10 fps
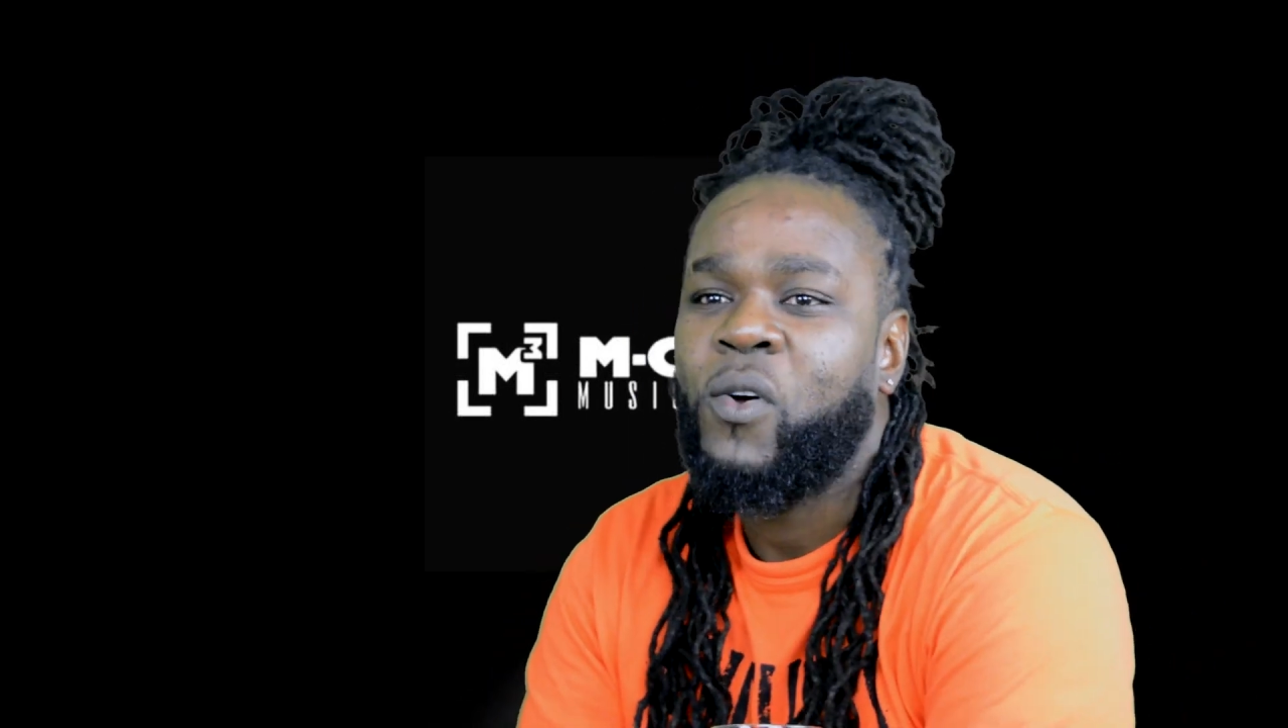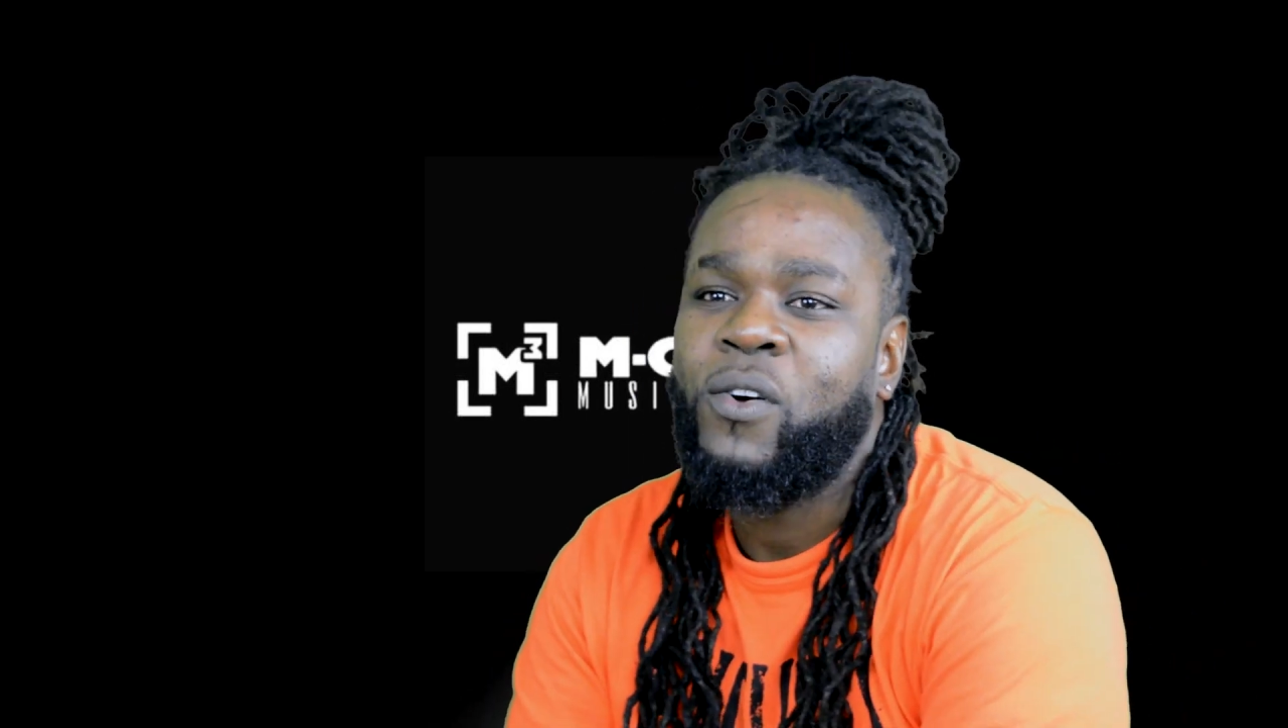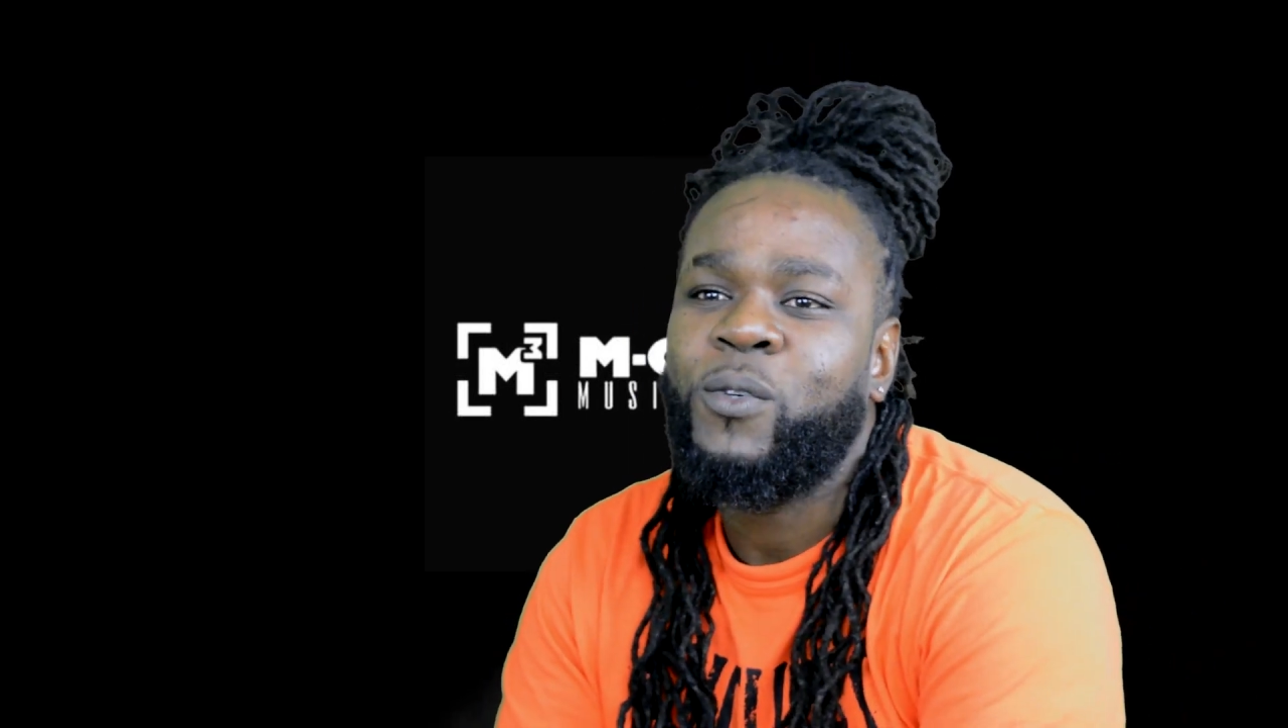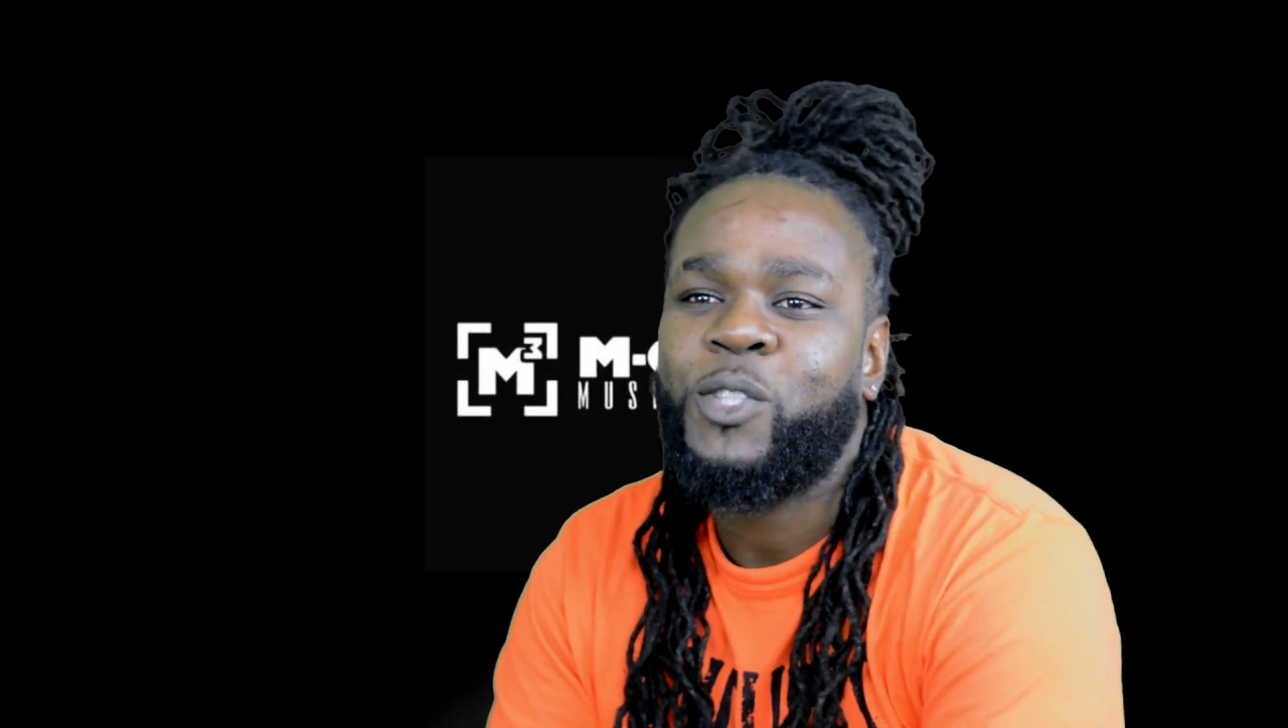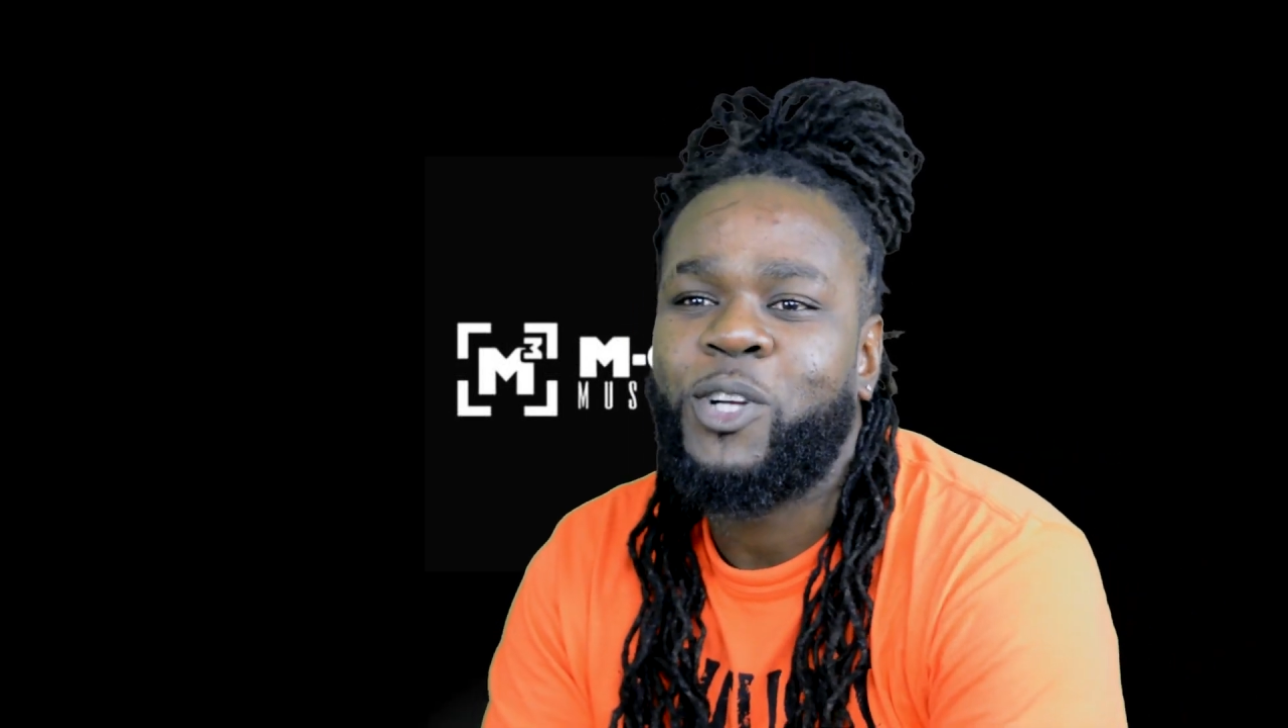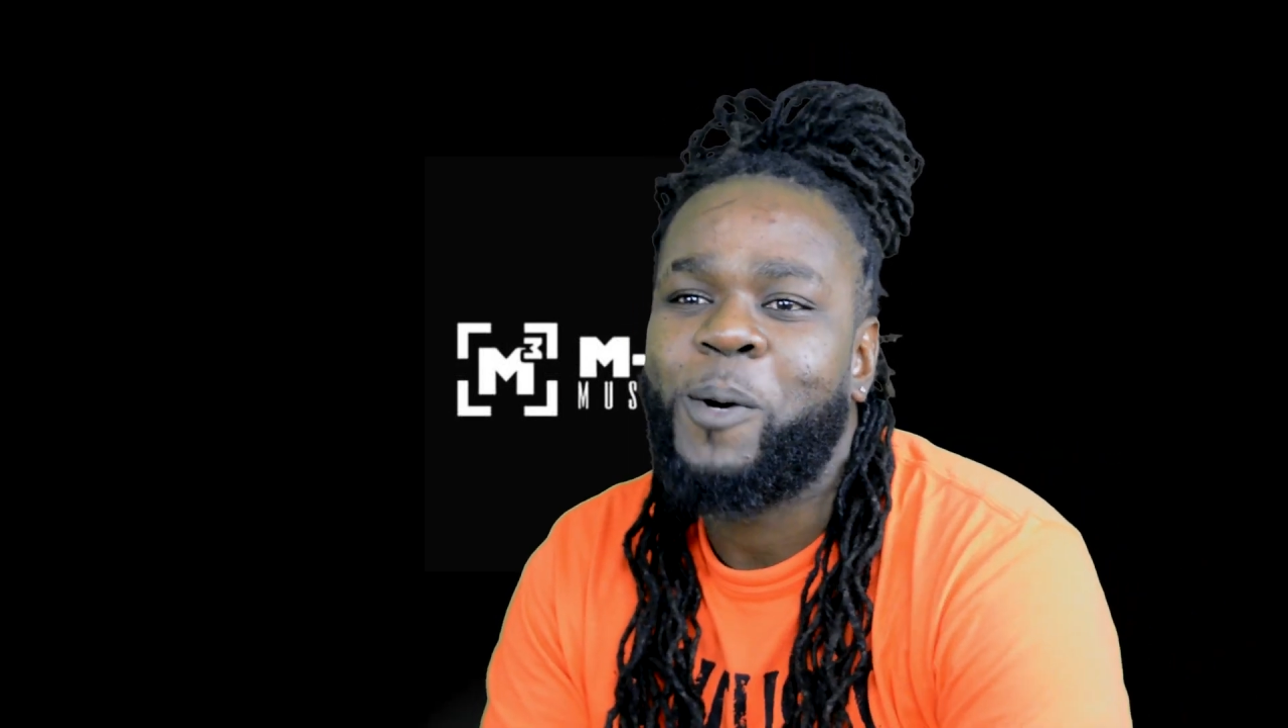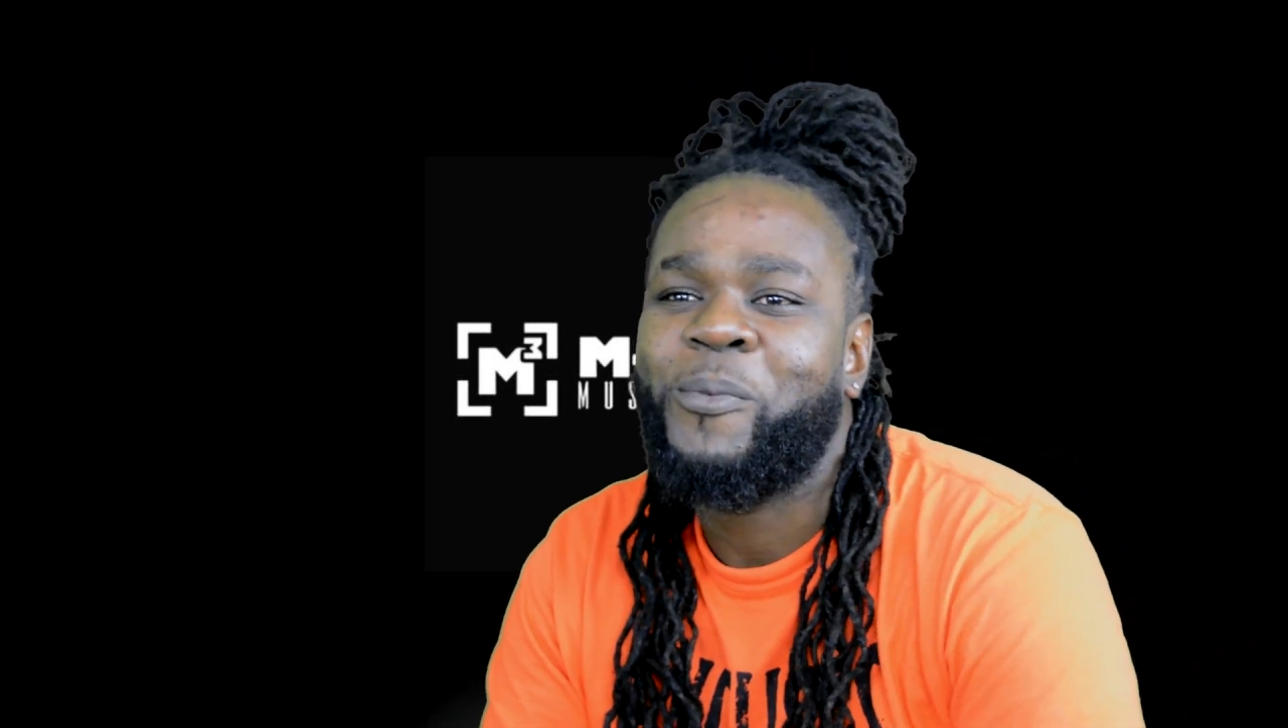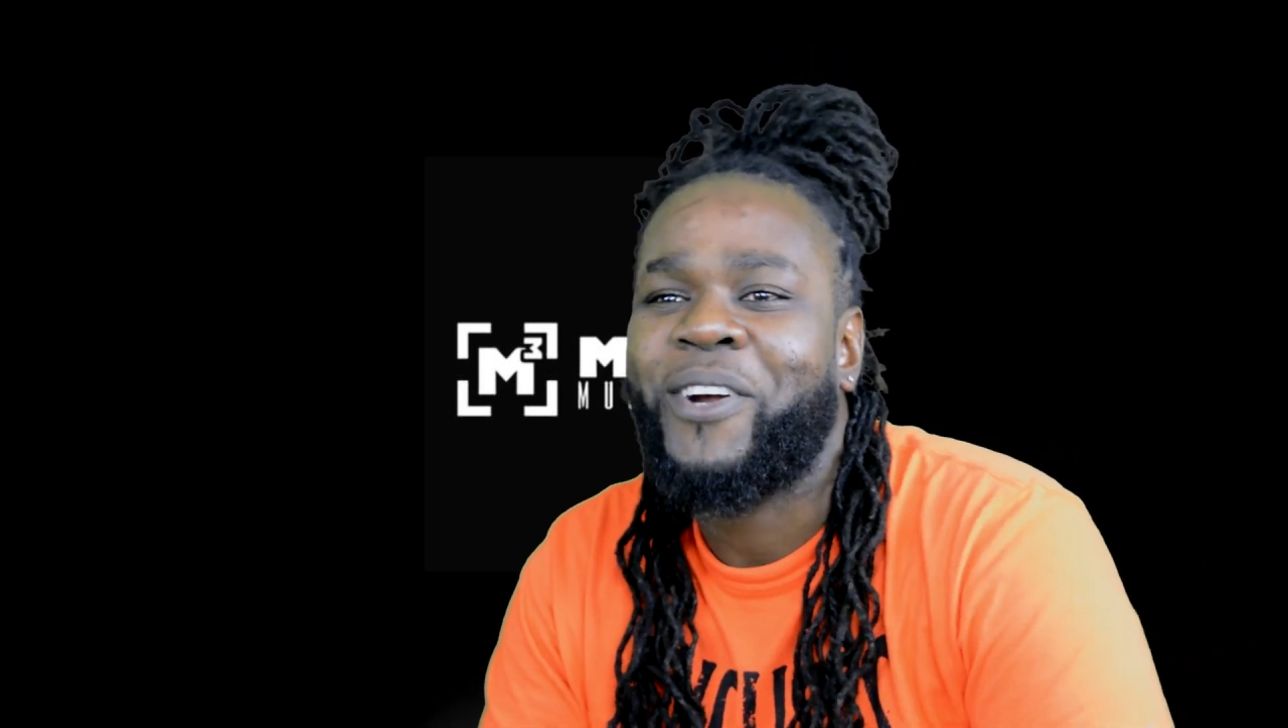who shop